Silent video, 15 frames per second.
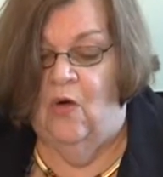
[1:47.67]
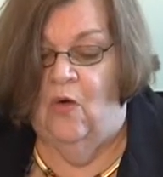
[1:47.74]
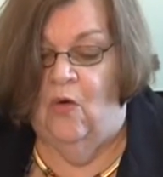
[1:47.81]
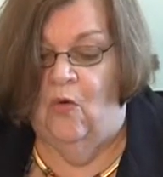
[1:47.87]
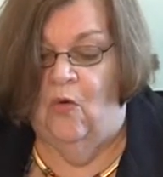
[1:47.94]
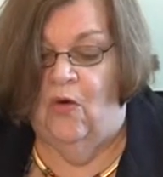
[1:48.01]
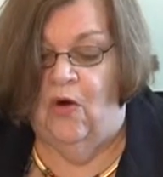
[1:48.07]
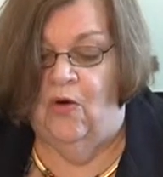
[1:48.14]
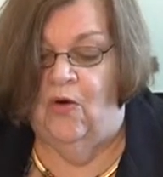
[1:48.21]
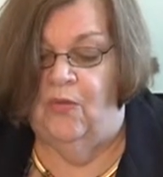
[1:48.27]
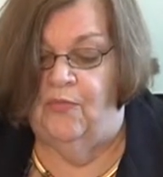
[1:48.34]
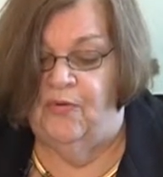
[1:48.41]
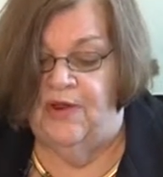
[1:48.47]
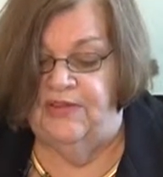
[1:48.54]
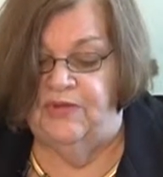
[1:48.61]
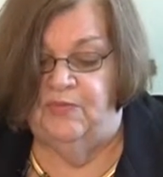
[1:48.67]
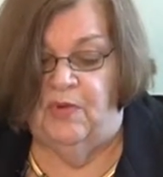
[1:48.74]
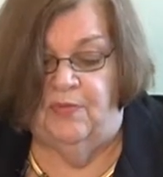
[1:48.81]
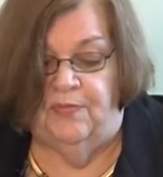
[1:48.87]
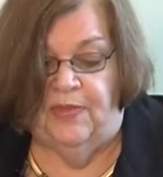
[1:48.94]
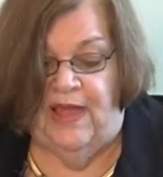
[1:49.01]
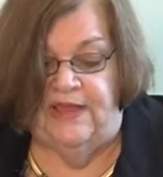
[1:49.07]
or her
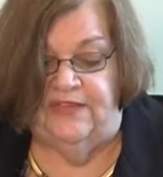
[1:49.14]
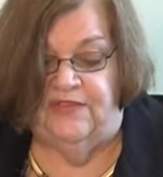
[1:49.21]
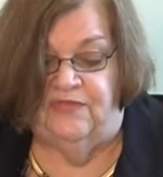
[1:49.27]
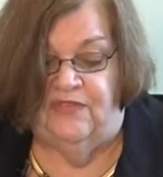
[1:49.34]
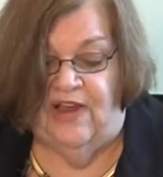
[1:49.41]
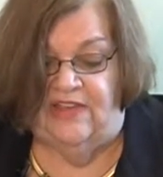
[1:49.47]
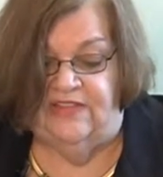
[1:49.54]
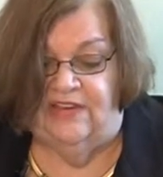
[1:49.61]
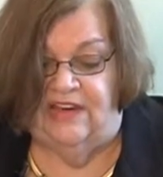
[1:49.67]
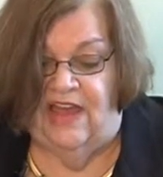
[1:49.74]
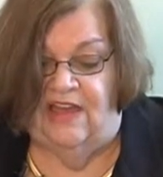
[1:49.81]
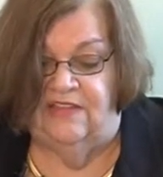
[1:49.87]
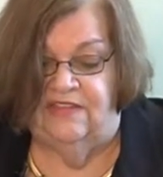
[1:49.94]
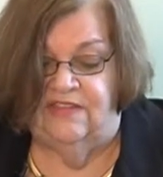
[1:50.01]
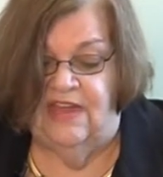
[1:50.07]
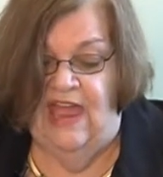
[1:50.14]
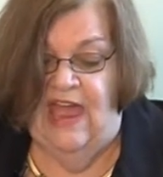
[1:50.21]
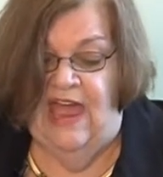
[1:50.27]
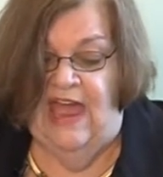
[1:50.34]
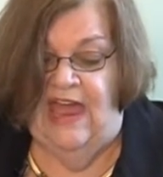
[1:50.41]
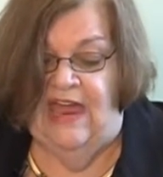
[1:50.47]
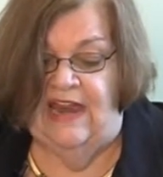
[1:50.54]
principal place of residence,
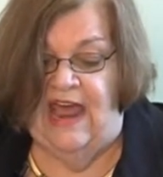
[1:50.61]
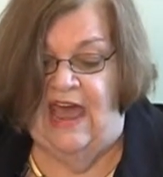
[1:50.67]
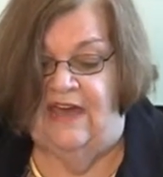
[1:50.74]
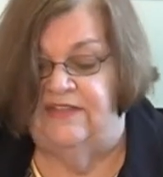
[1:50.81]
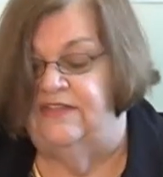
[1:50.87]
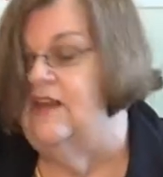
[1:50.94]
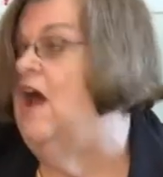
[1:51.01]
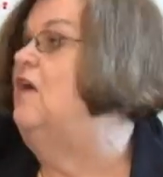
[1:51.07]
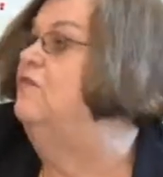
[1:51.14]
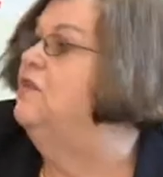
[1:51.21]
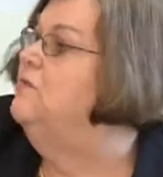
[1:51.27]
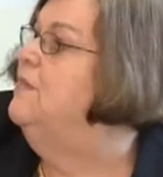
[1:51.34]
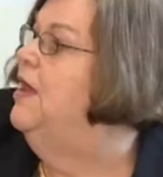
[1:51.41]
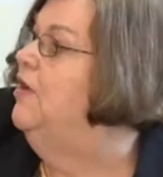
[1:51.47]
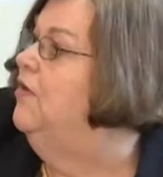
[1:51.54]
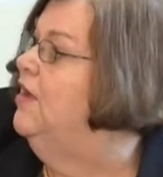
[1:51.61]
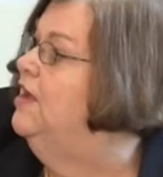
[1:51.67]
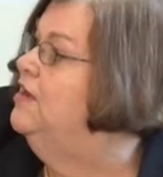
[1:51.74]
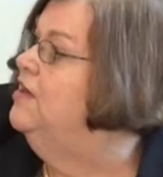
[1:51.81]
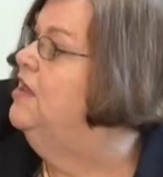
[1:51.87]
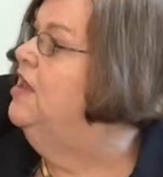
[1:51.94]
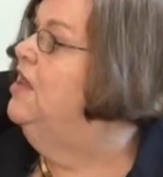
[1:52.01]
and has not remarried.
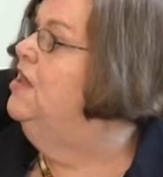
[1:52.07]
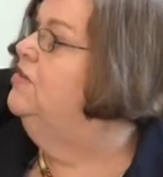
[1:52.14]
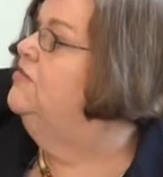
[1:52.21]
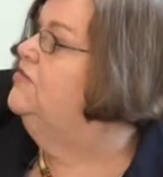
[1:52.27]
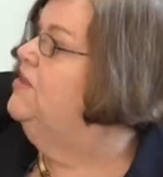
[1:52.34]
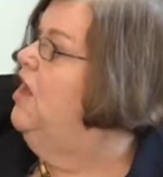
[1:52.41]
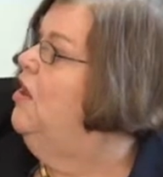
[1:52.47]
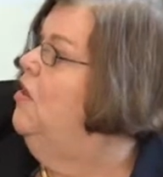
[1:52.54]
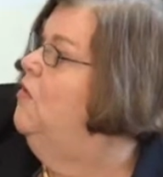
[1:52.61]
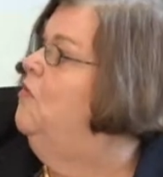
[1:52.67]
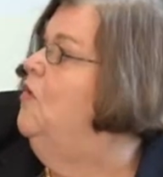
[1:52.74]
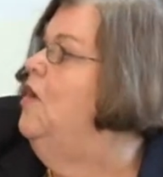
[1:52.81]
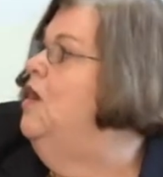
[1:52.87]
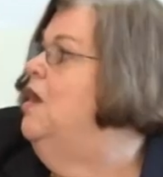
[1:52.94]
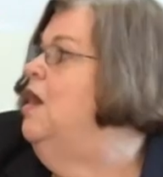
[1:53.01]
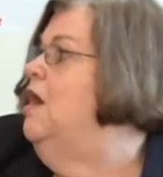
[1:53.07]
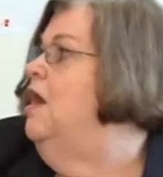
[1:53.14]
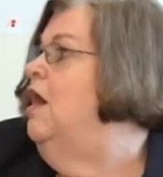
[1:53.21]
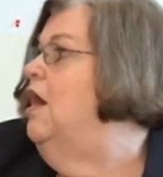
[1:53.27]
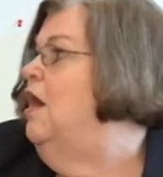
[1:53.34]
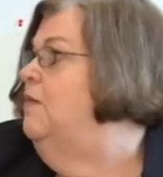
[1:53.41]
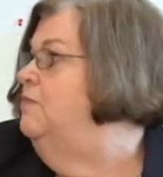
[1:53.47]
So
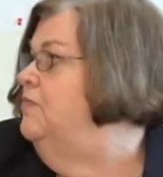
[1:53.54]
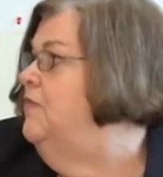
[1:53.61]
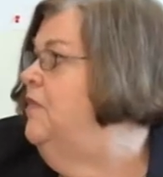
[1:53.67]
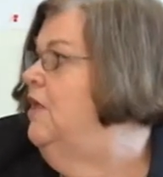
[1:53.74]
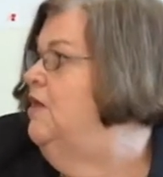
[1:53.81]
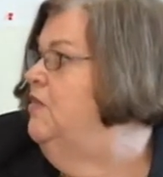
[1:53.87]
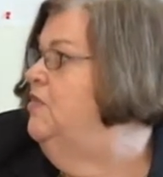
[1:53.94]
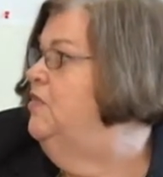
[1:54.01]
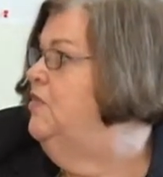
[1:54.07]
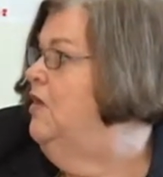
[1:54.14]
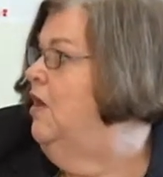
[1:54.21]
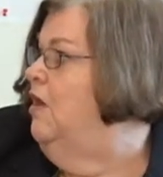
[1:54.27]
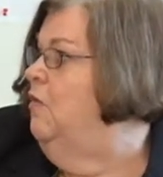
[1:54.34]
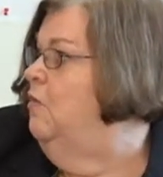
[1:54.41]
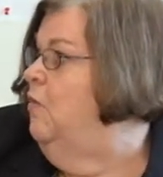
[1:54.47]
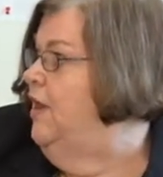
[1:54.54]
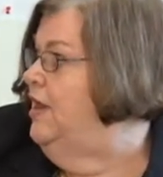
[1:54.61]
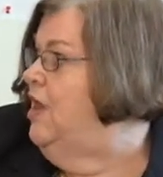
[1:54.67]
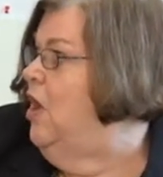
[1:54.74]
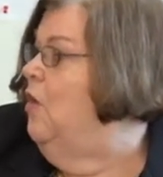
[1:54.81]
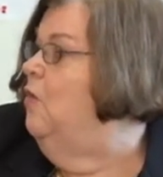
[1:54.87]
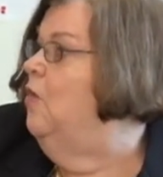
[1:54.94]
the
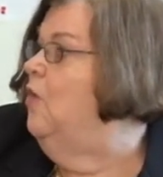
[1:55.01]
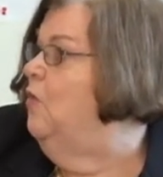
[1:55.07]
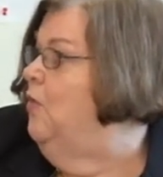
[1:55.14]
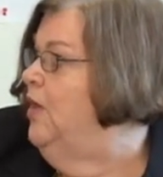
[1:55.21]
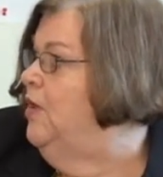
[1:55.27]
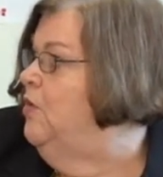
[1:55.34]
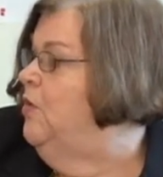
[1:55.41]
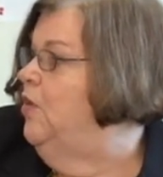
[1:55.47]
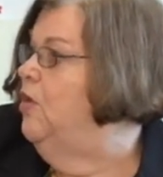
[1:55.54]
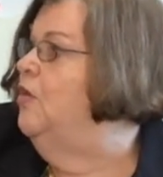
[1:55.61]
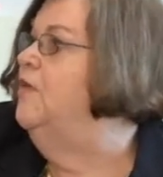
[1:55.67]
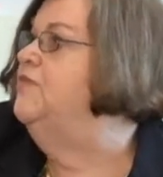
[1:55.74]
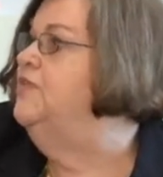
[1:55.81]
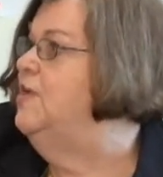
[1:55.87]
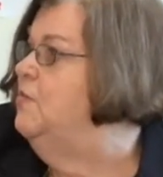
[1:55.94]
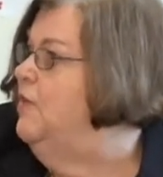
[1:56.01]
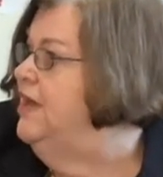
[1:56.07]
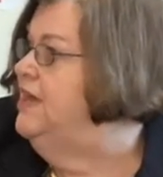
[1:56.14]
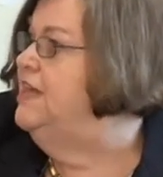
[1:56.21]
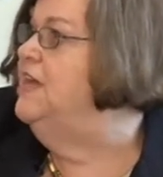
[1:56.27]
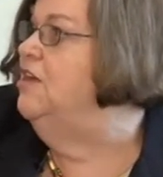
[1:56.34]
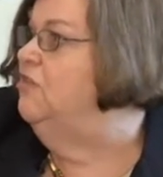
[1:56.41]
widow or widower of
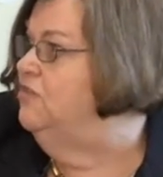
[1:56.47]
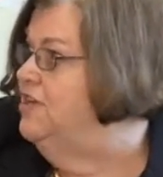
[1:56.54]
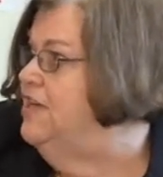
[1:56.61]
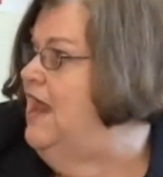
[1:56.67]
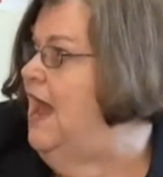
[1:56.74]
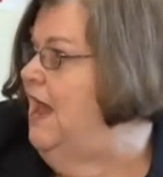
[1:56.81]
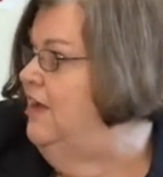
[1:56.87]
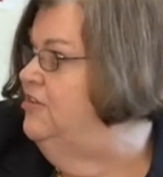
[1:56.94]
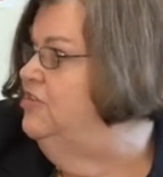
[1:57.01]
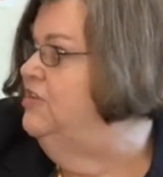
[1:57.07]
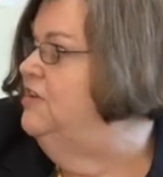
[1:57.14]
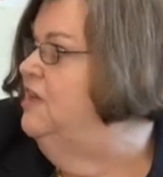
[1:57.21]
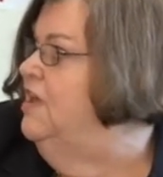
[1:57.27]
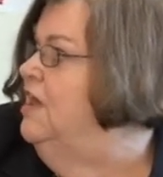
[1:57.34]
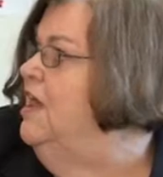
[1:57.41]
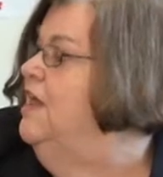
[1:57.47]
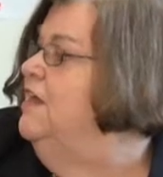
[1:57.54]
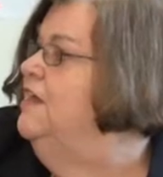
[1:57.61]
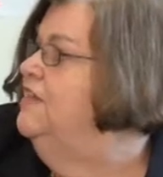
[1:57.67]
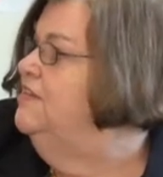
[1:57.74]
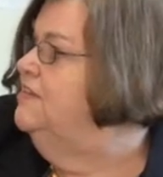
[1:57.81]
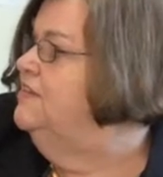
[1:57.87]
someone killed in action
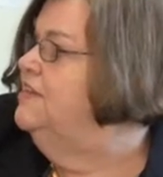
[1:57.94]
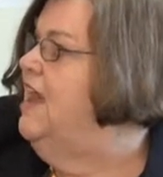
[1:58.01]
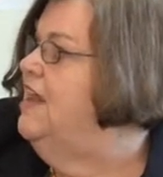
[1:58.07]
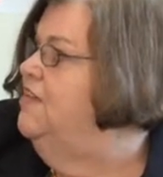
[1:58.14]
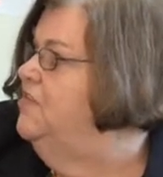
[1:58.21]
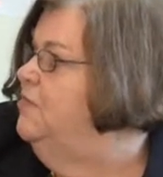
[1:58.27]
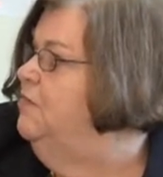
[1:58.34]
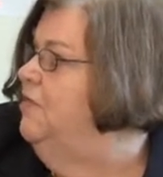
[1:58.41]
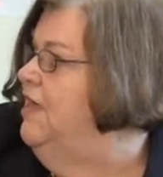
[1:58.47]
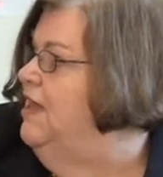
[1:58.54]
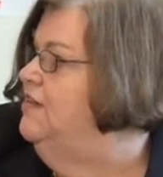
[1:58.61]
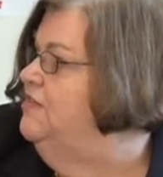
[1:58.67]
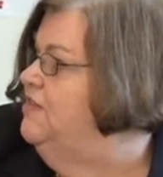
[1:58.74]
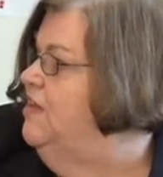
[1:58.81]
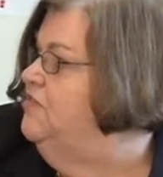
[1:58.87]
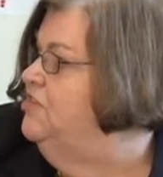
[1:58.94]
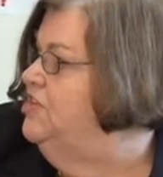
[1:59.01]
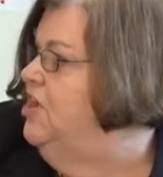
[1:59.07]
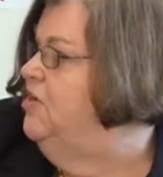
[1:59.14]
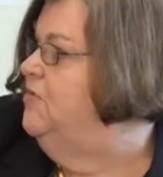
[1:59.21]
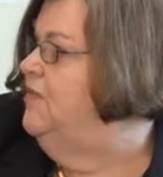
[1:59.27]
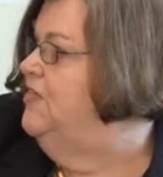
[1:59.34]
can stay in the place they've
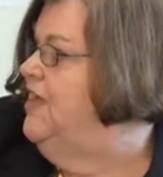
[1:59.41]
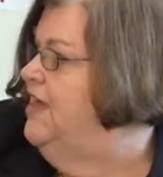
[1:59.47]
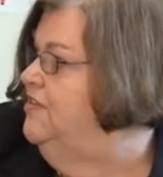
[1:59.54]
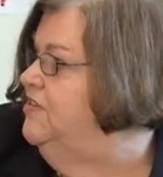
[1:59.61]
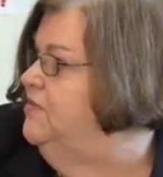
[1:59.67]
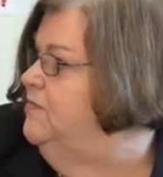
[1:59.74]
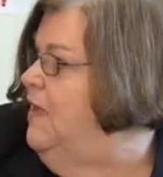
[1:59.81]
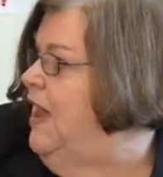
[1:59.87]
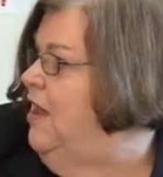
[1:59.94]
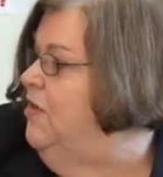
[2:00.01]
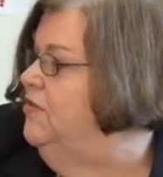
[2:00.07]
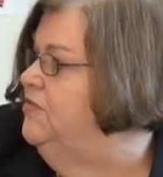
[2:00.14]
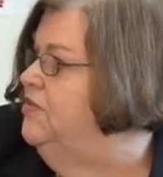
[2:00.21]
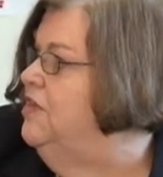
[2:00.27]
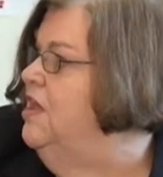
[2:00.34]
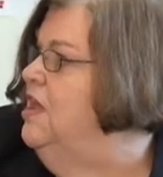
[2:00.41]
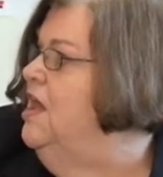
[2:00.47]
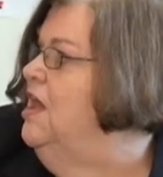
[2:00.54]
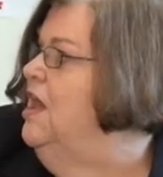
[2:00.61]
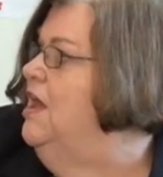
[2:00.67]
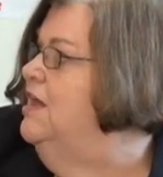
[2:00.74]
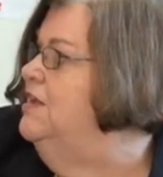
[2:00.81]
shared with that spouse
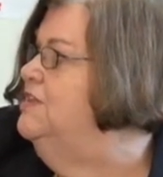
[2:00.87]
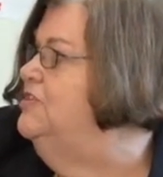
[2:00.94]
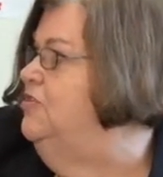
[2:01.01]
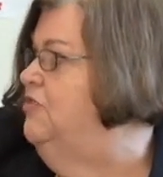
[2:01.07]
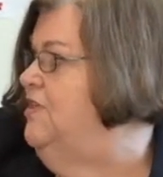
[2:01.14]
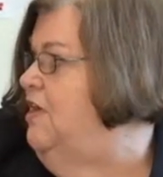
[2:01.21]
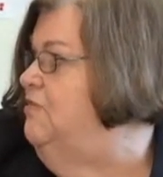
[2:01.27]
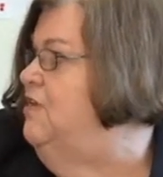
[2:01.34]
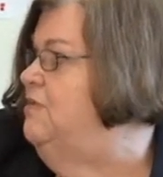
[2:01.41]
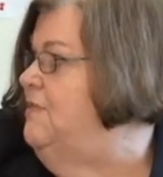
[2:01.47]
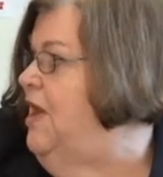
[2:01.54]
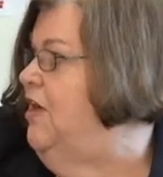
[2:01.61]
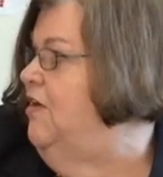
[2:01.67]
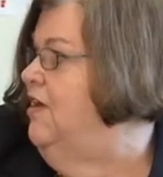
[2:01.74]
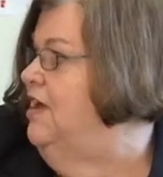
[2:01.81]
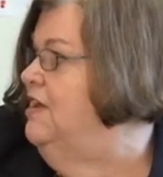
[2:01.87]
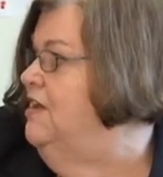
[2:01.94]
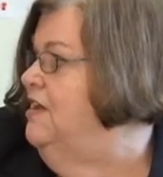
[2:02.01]
until they remarry.